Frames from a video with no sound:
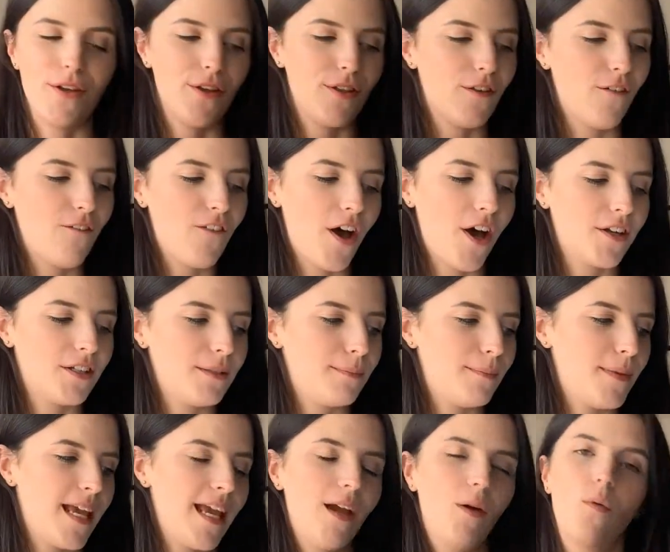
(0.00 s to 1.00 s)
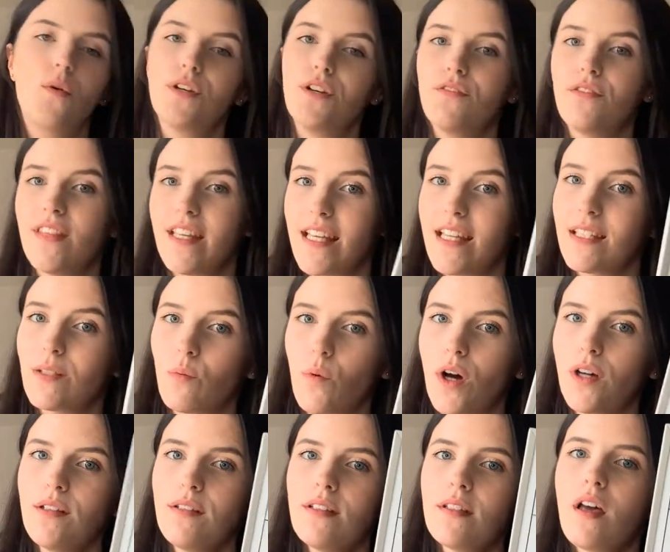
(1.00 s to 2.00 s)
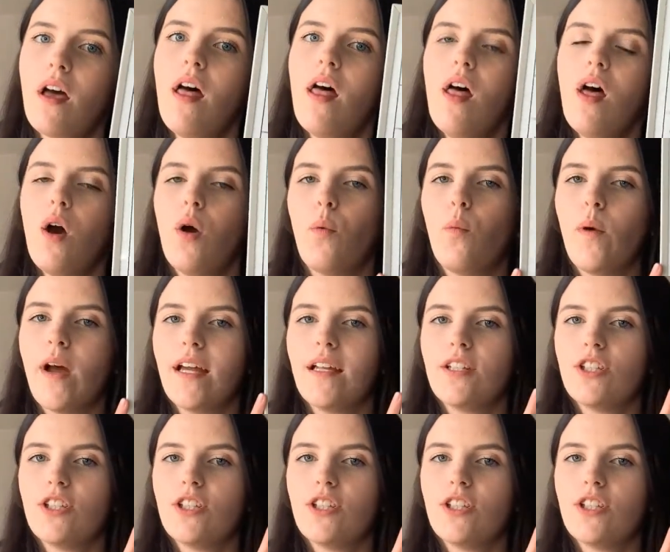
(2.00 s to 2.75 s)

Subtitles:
The first being one of these ones, which